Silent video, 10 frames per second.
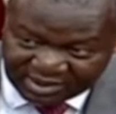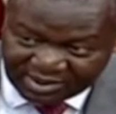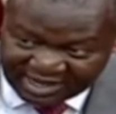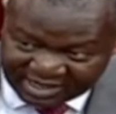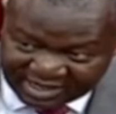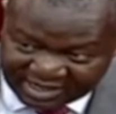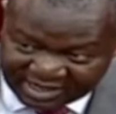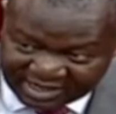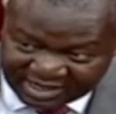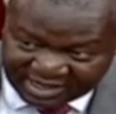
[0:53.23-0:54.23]

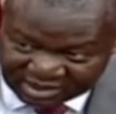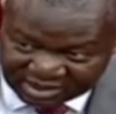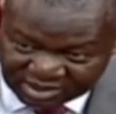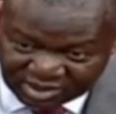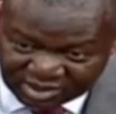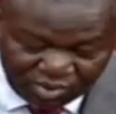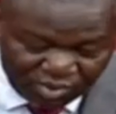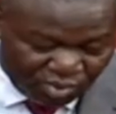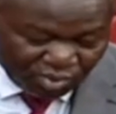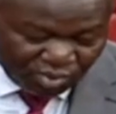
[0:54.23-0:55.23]
miners
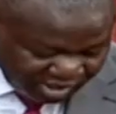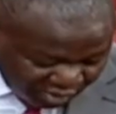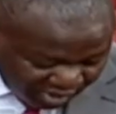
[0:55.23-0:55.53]
who go into